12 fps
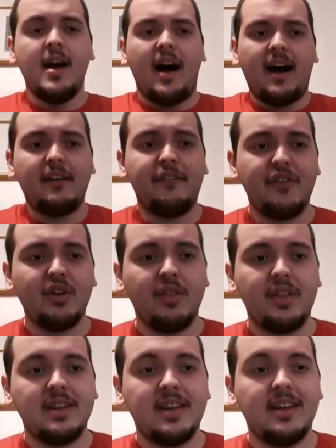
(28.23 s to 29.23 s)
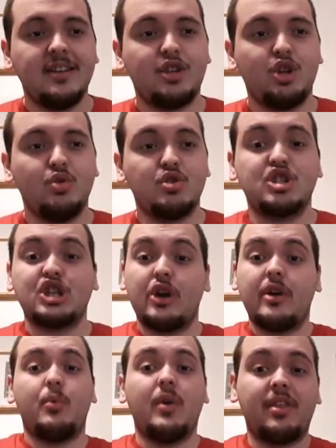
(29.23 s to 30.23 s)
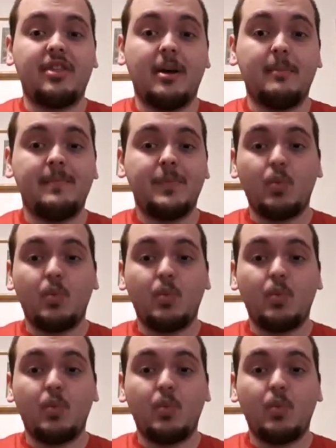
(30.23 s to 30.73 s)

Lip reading: I feel the need to share it with them.